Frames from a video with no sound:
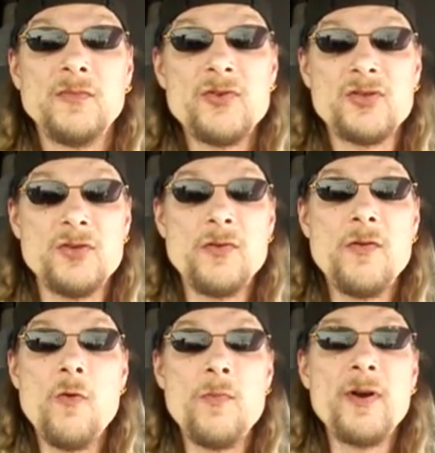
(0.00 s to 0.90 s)

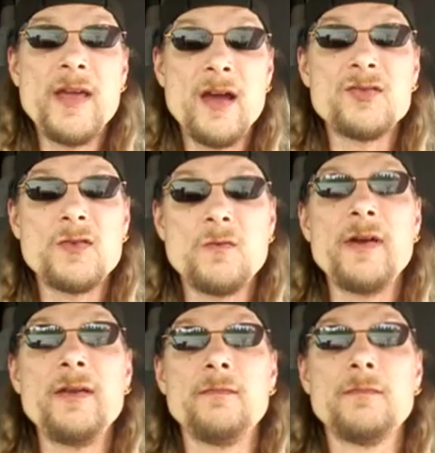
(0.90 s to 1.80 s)
Nobody has the
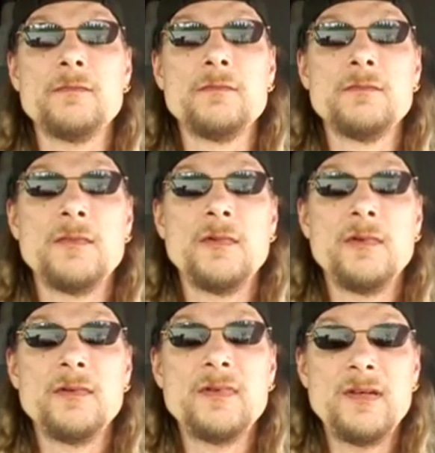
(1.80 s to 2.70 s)
right
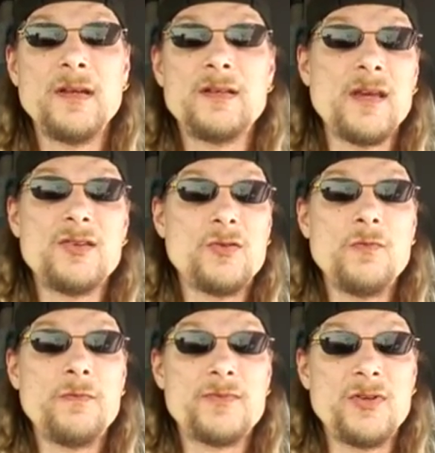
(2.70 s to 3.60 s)
to dictate
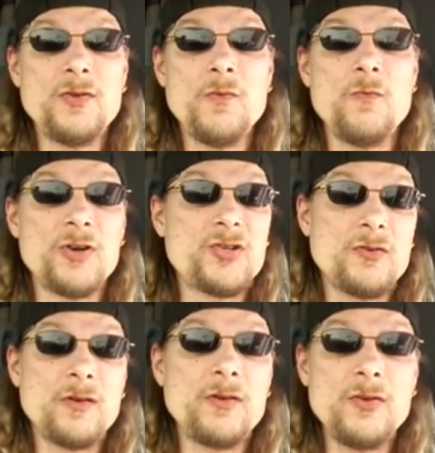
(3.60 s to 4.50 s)
to you what
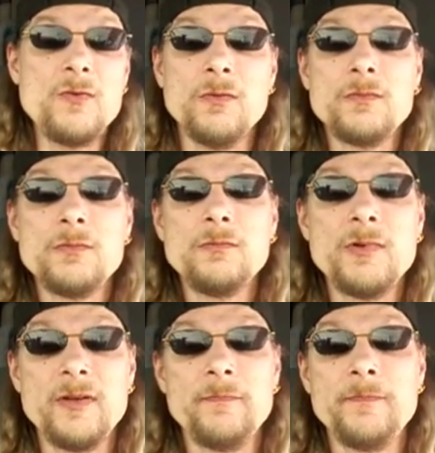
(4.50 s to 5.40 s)
you're going to do
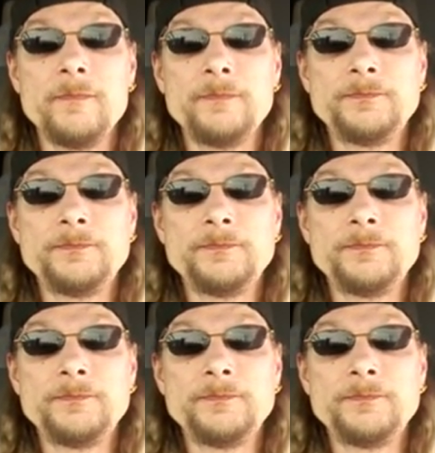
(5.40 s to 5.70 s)
with them.